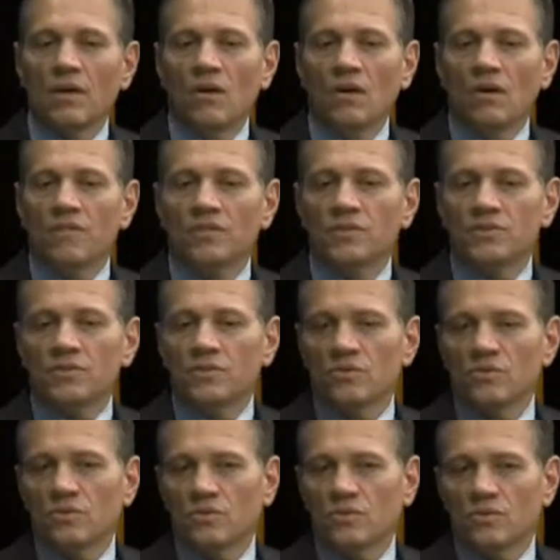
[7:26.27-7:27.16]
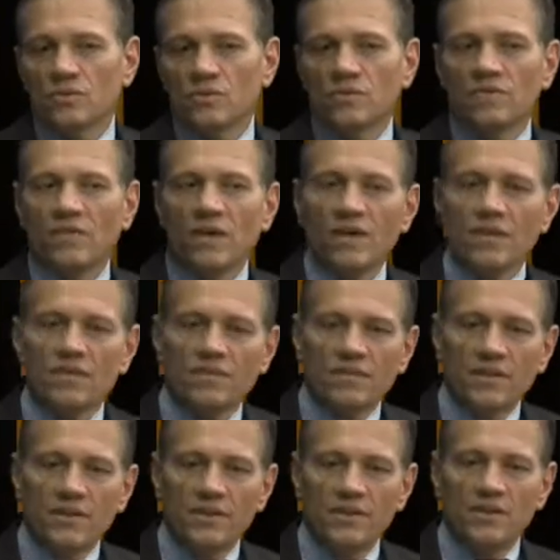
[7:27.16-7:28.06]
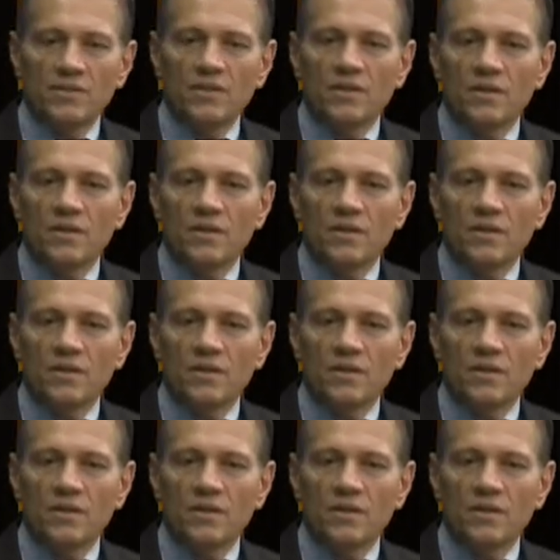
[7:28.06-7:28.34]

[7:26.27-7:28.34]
officer or firefighter